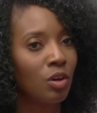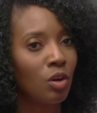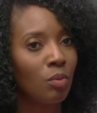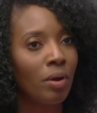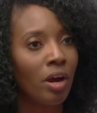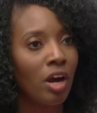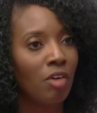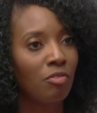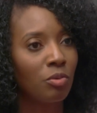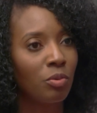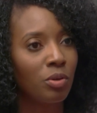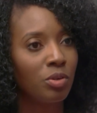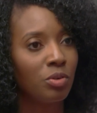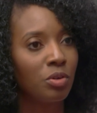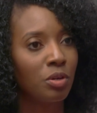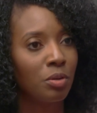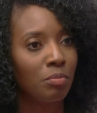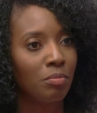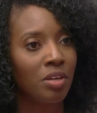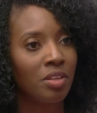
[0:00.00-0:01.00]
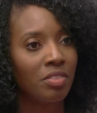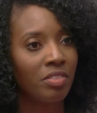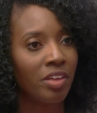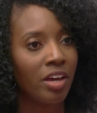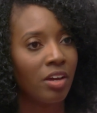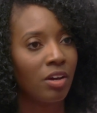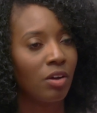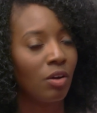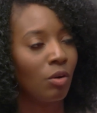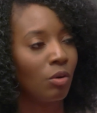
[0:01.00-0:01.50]
so powerful when you commit
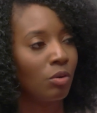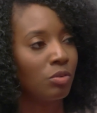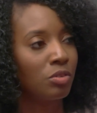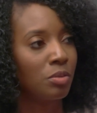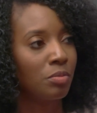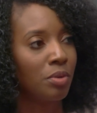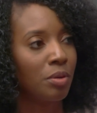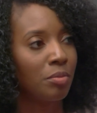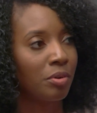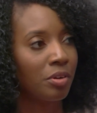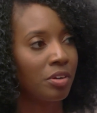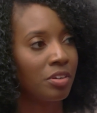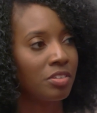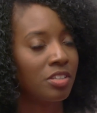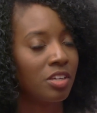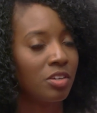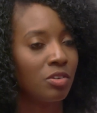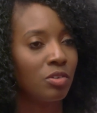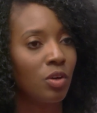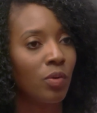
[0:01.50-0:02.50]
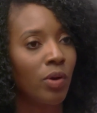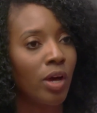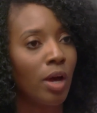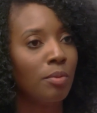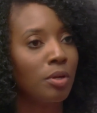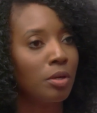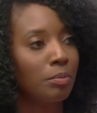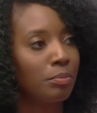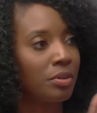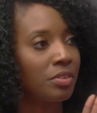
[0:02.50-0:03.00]
that goal to memory and say, you know what,
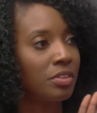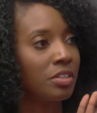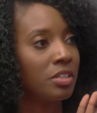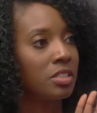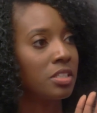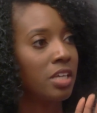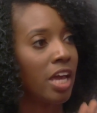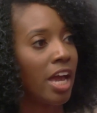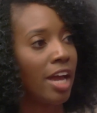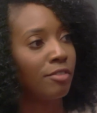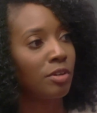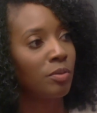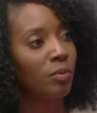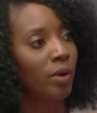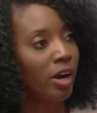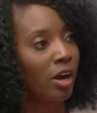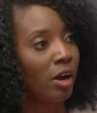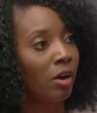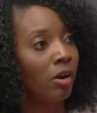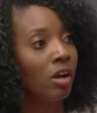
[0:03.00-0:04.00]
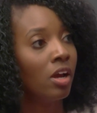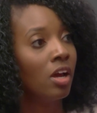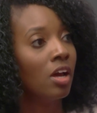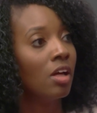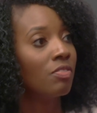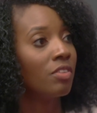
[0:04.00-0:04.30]
I'm going to put this everywhere